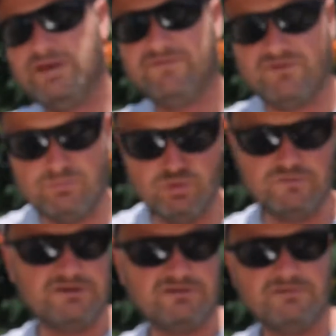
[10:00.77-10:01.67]
we have to move
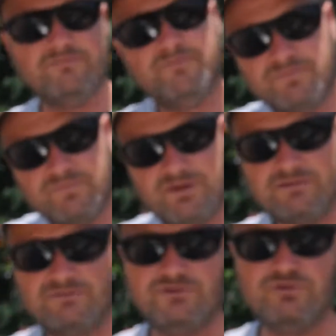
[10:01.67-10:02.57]
it
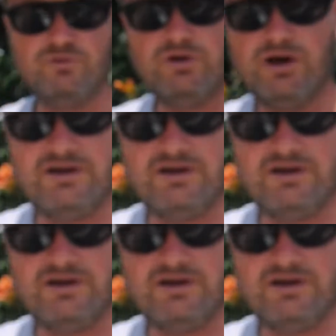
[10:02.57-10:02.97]
to a